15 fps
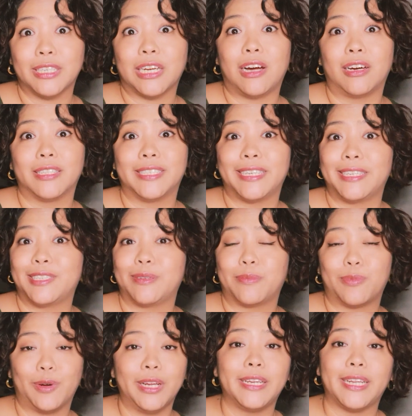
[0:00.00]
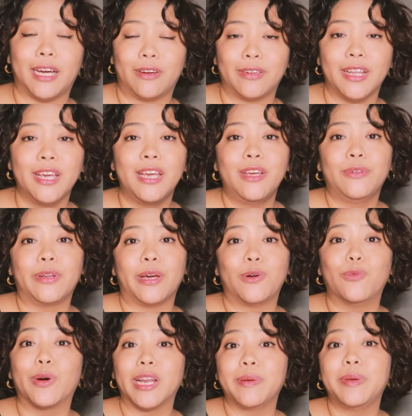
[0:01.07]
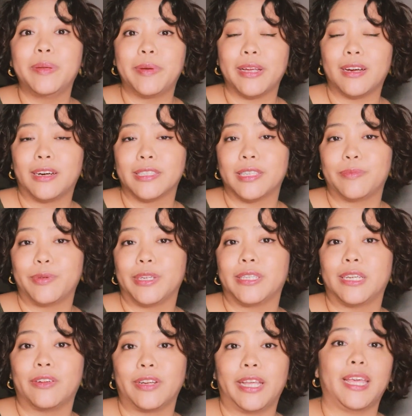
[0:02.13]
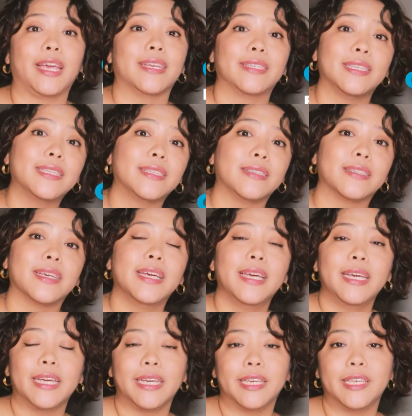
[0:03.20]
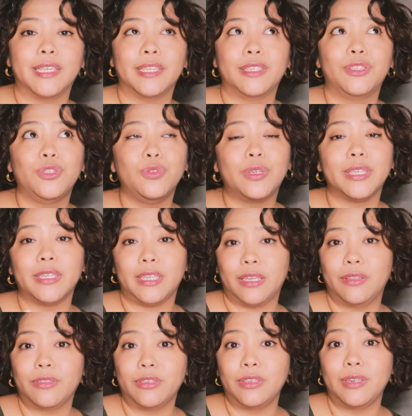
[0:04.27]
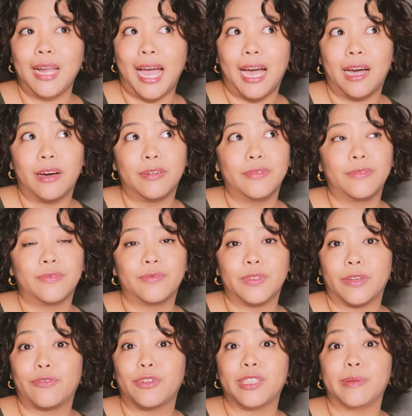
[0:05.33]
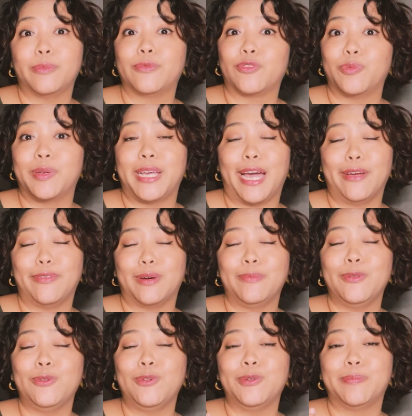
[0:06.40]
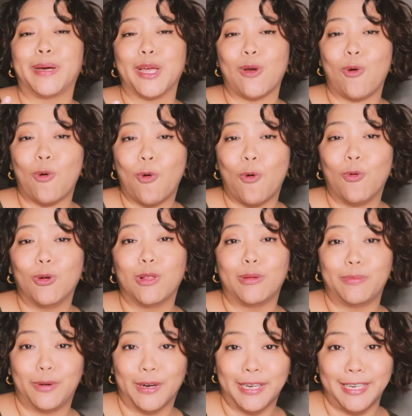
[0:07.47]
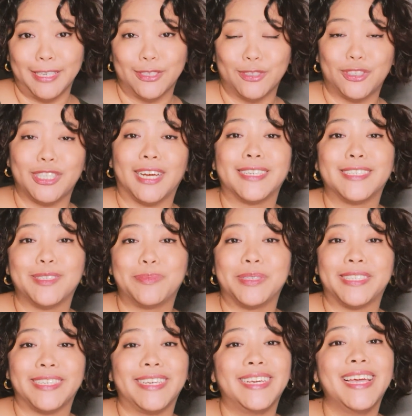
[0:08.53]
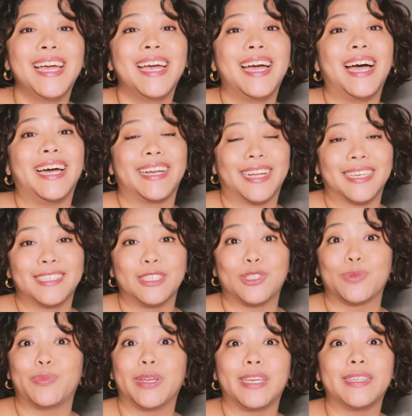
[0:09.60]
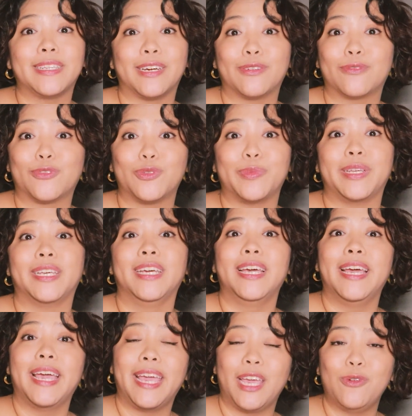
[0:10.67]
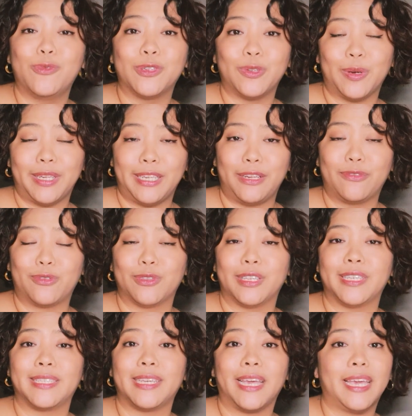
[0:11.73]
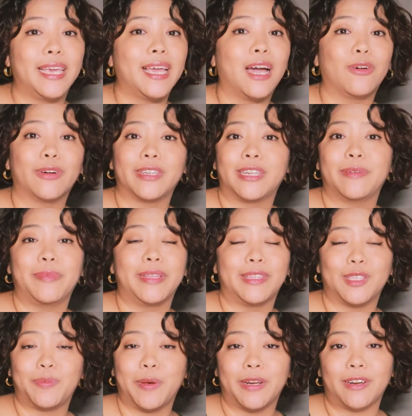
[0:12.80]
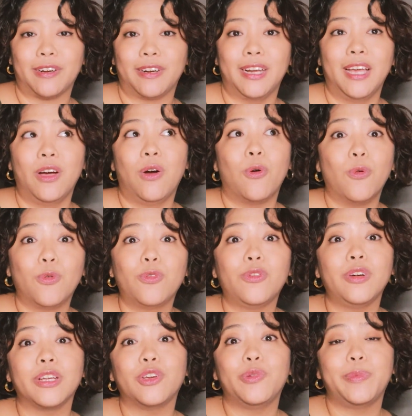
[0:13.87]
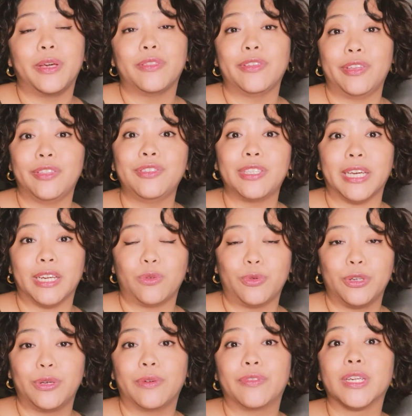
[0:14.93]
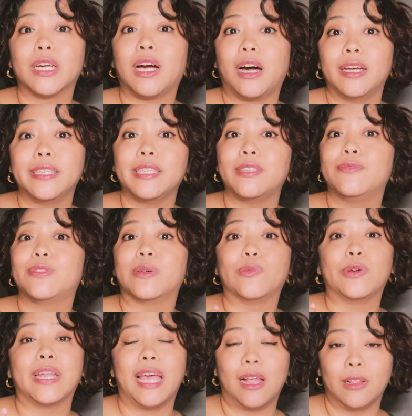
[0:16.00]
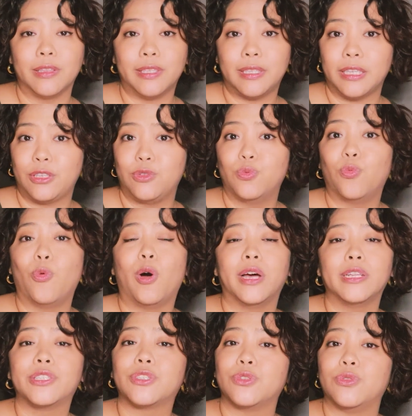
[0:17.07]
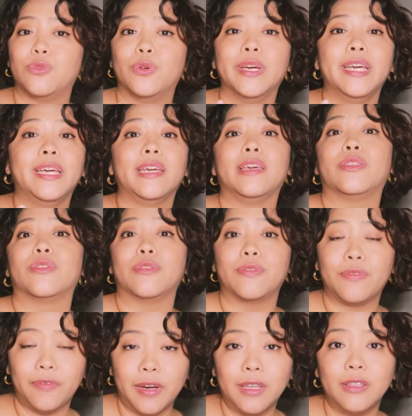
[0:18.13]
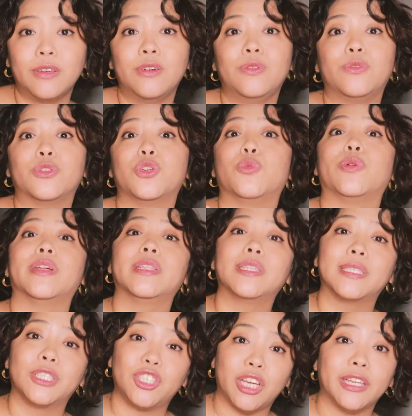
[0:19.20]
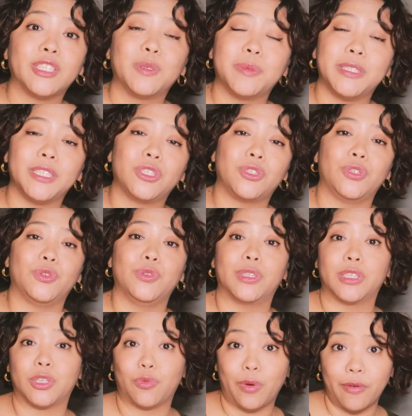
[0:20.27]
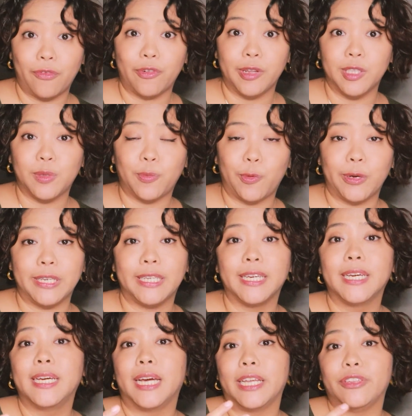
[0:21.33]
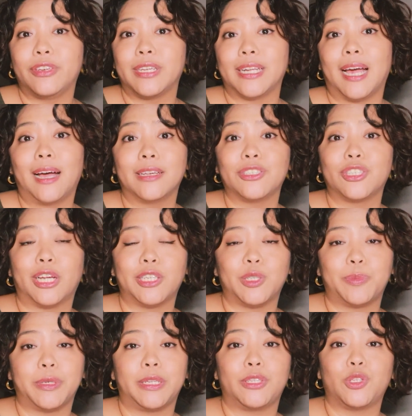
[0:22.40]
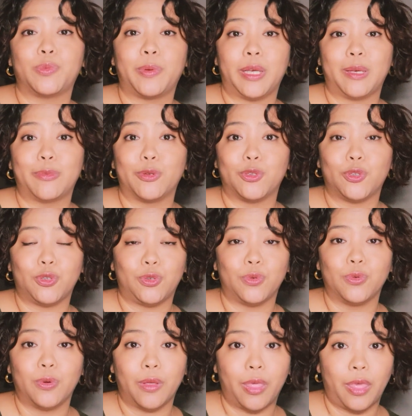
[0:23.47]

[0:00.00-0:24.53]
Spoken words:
a content breakdown. Now, what I mean by content breakdown AI assistant is you can either have, like, for example, for me, I've uploaded my whole book into ChatGPT and asked it to break it down for me. Hey, what do I need for this? Hey, how can I make this better? Or it could be on the other side, where you have the content of someone else that you want to either follow or you want ChatGPT to use as a reference point, and you can ask ChatGPT to be able to do